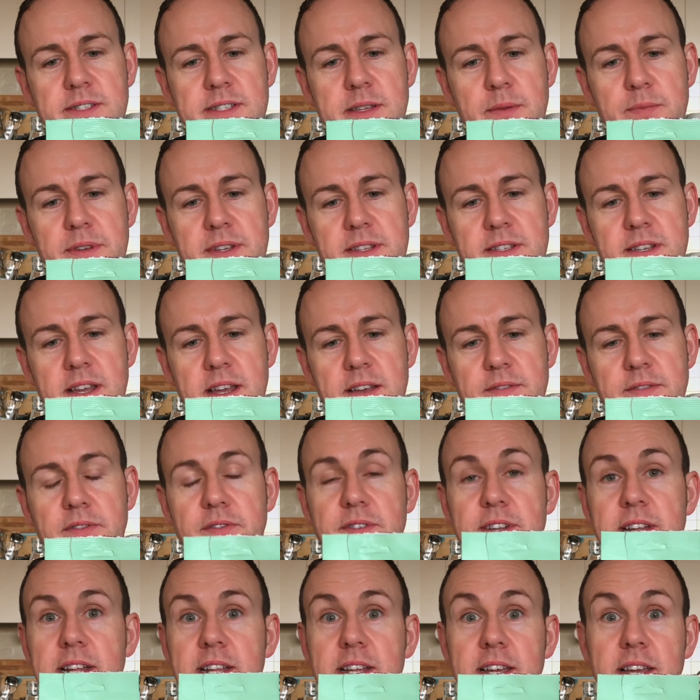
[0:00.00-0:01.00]
something to have
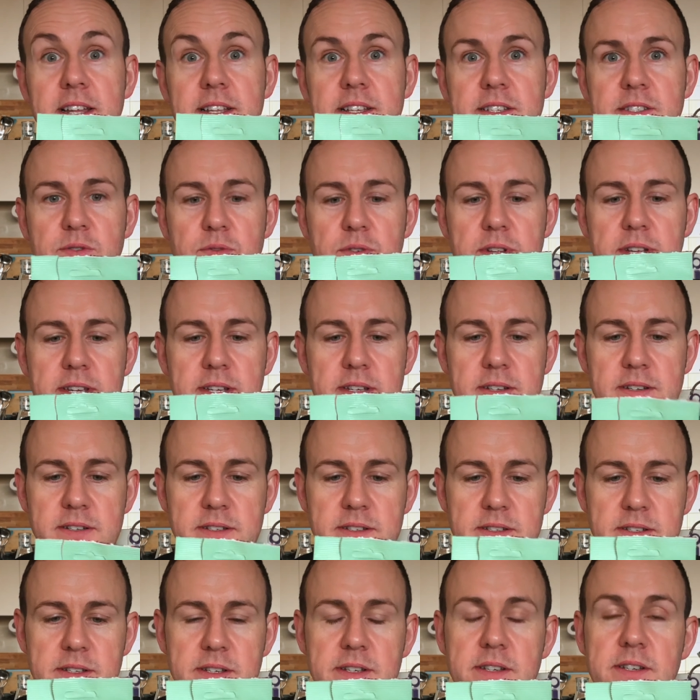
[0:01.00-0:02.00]
every now and again is really
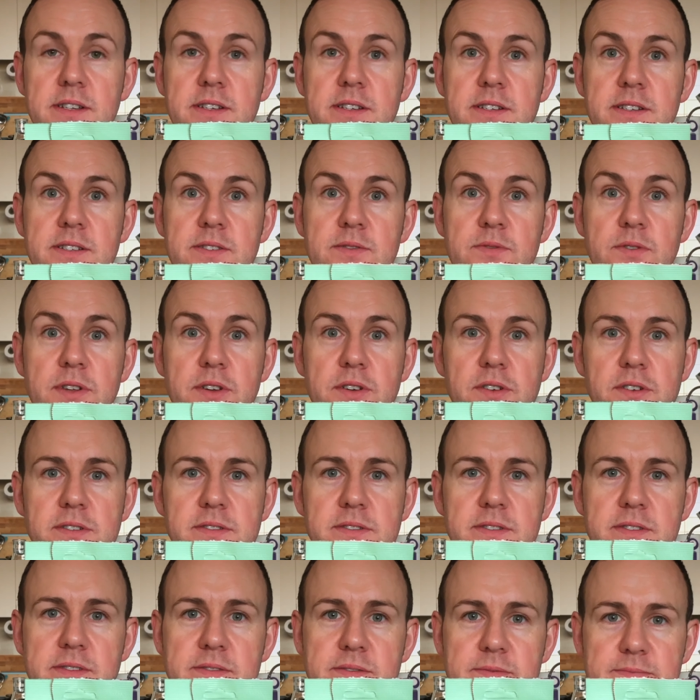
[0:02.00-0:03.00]
it's really
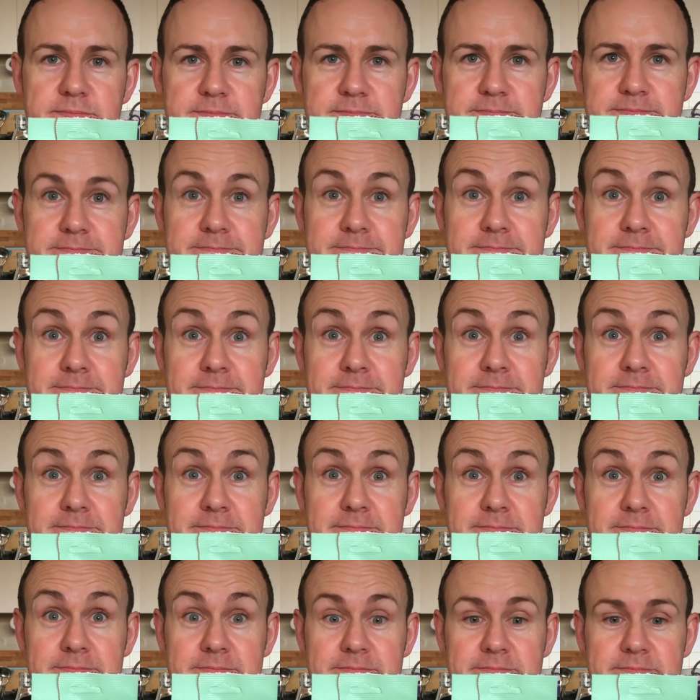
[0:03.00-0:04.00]
good. And um, let's
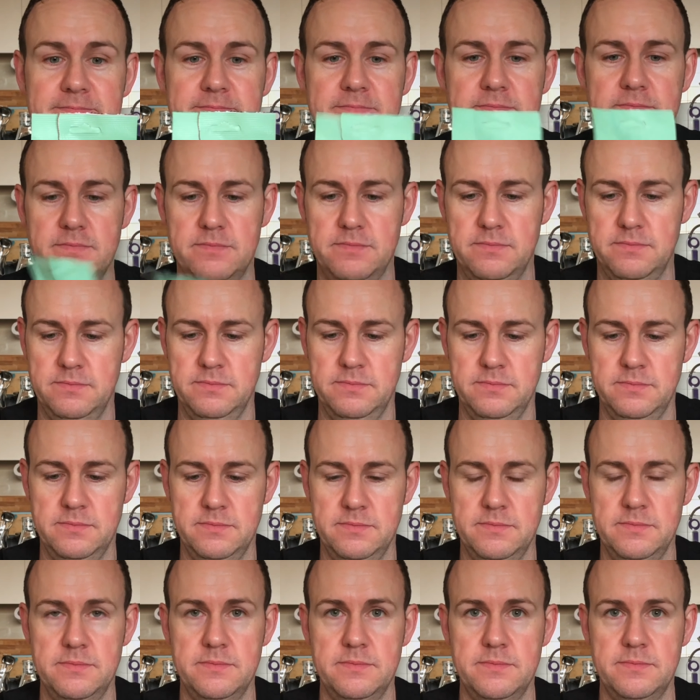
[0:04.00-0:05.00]
let's hit the
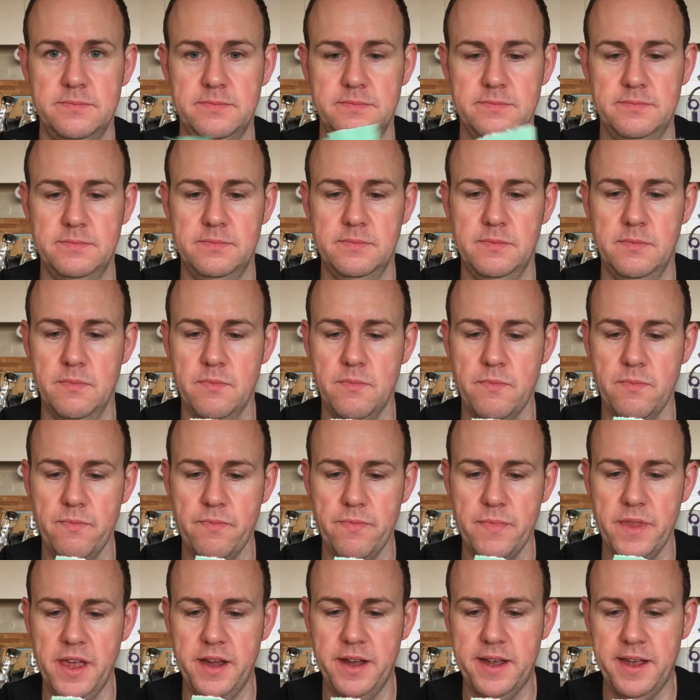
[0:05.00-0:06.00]
ingredients. What have we got in
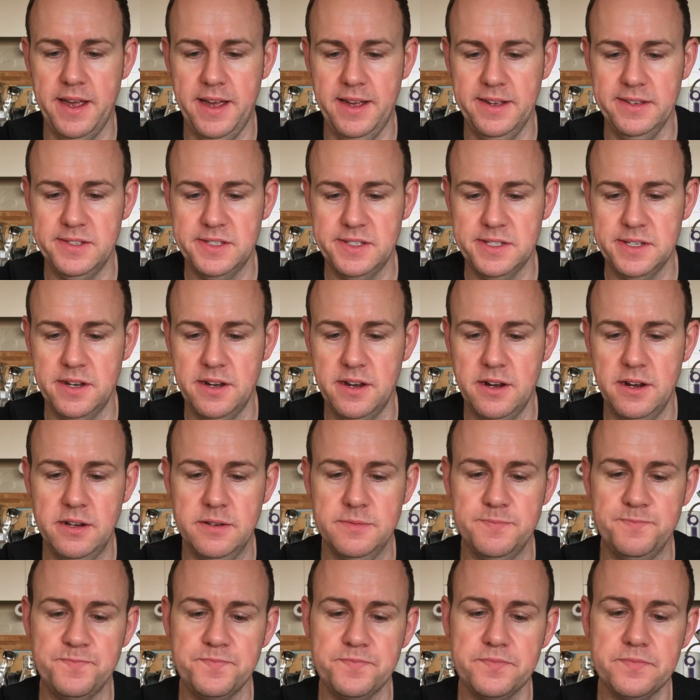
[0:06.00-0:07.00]
there? Okay,
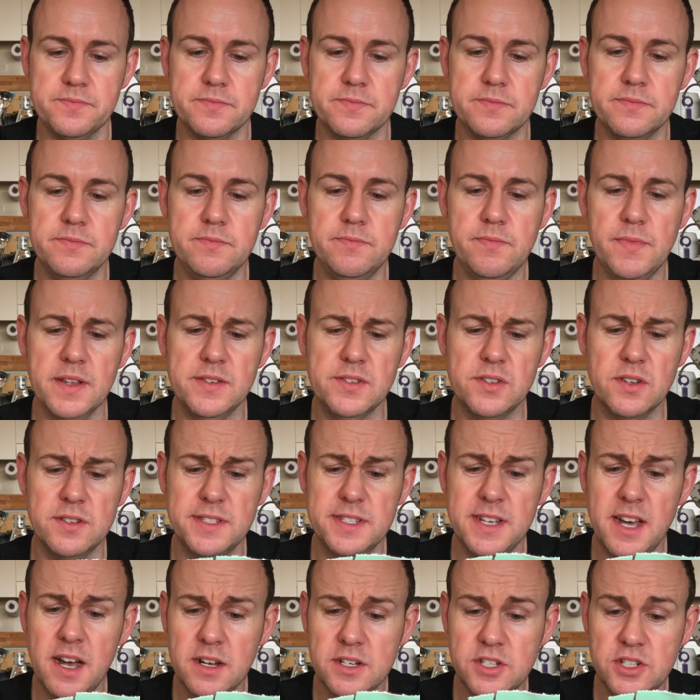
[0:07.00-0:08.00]
so got
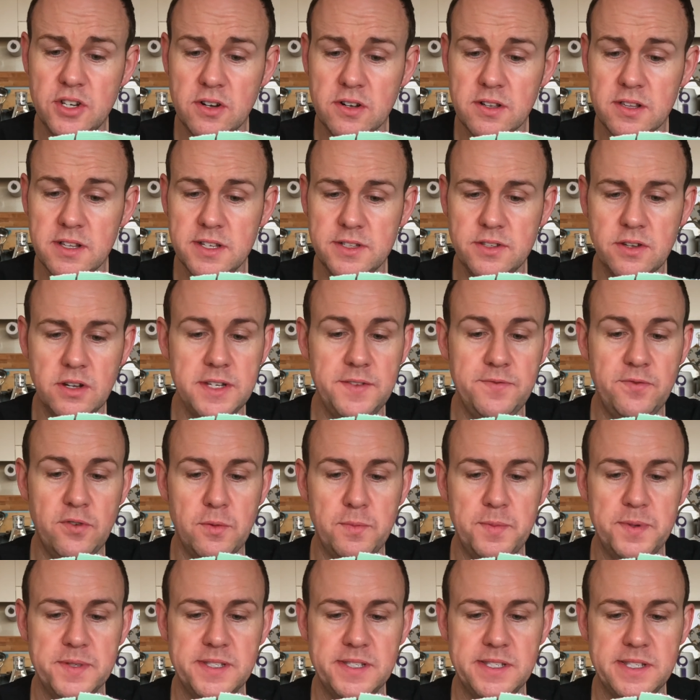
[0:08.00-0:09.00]
dark chocolate,
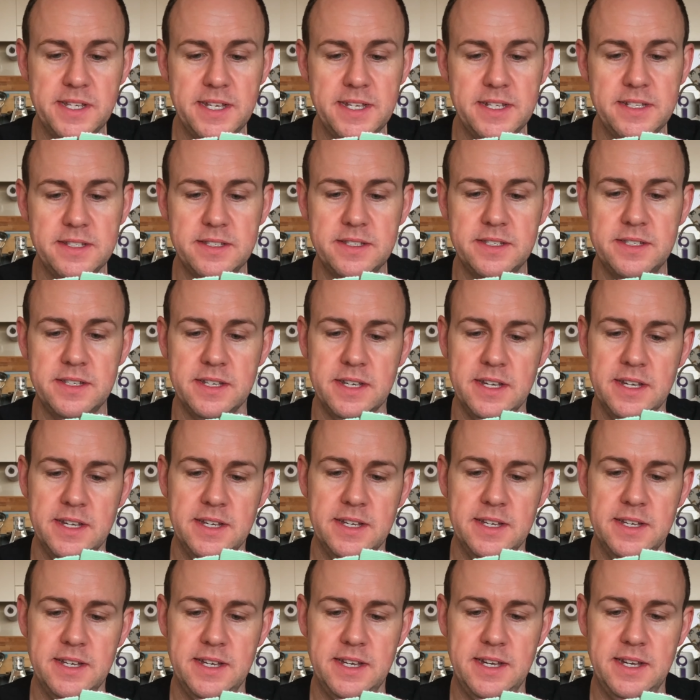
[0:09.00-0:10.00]
94%,
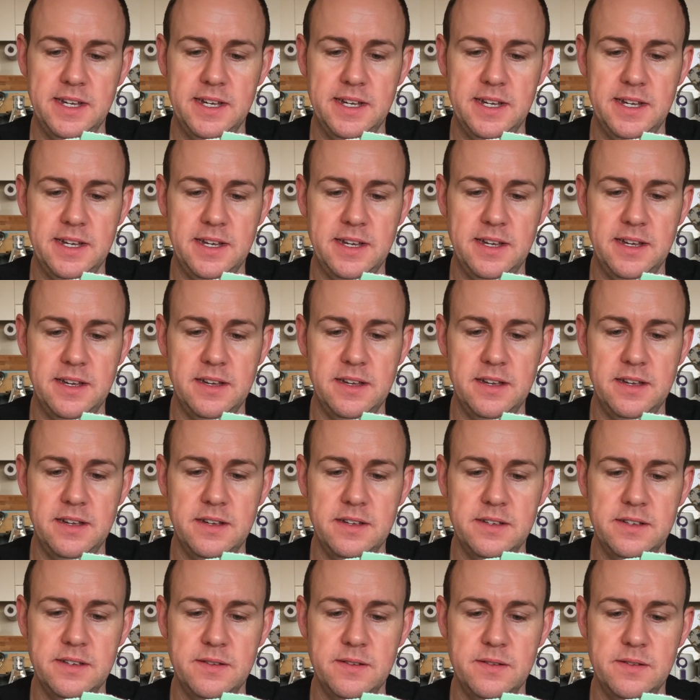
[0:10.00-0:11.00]

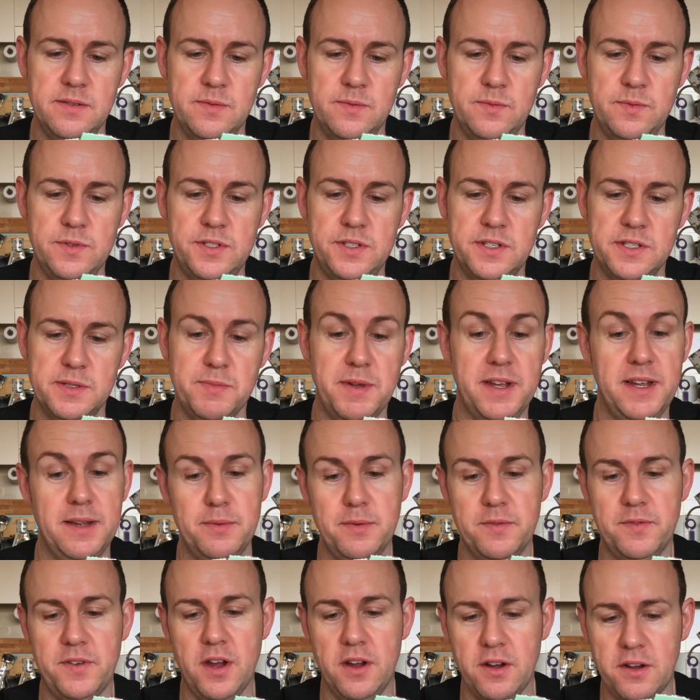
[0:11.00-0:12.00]
uh, which is made up
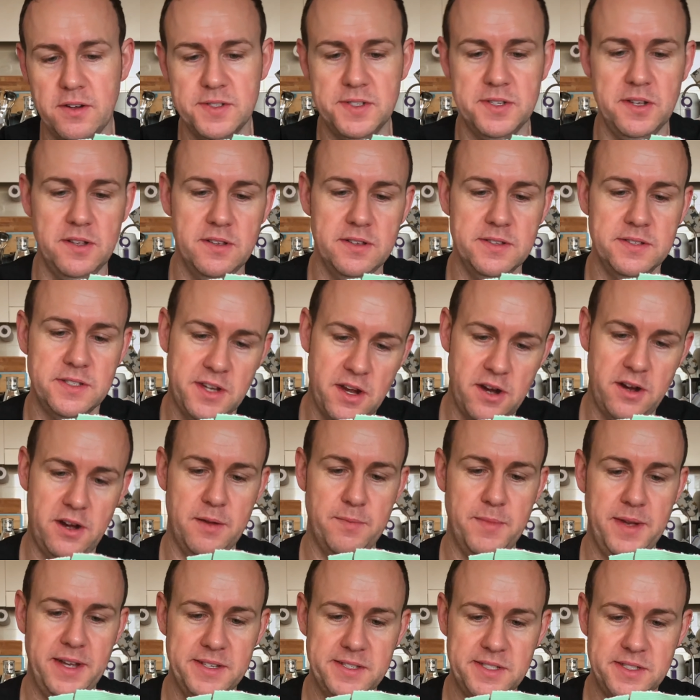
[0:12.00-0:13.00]
of cocoa solids,
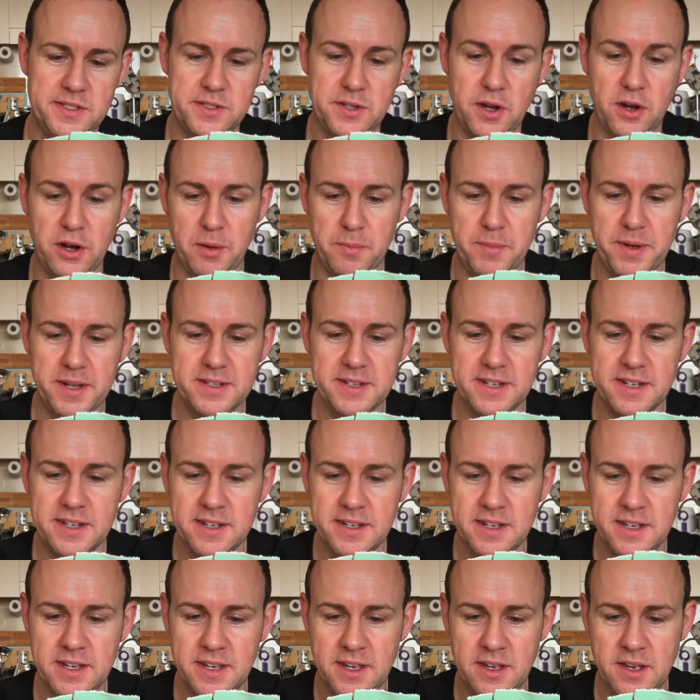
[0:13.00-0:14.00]
cocoa mass, cocoa
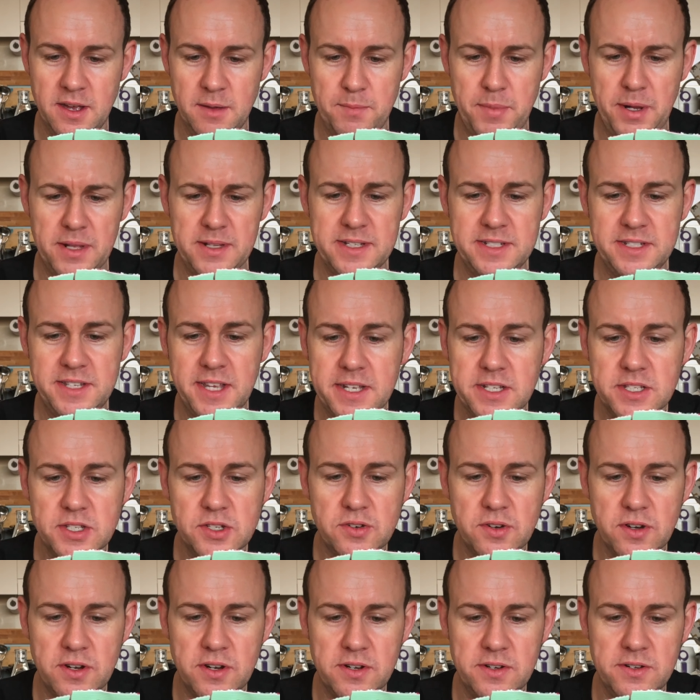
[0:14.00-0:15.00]
butter,
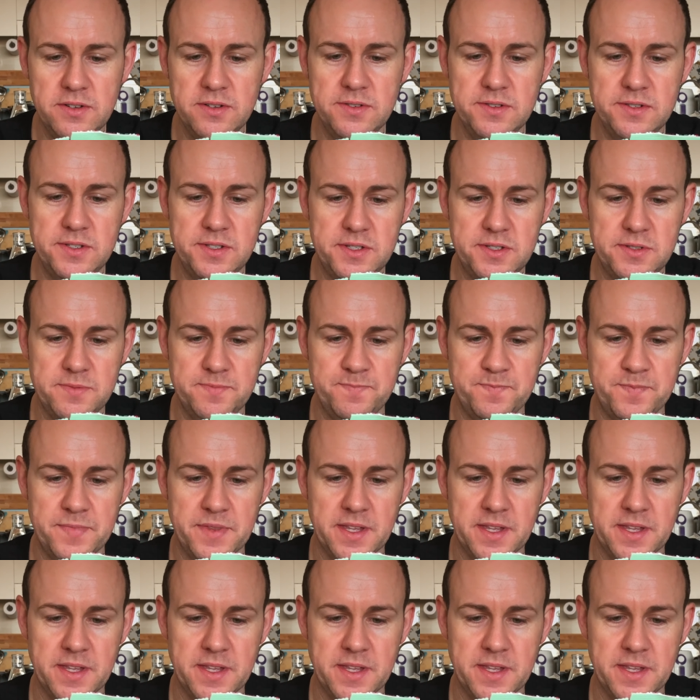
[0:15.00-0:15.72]
polydextrose,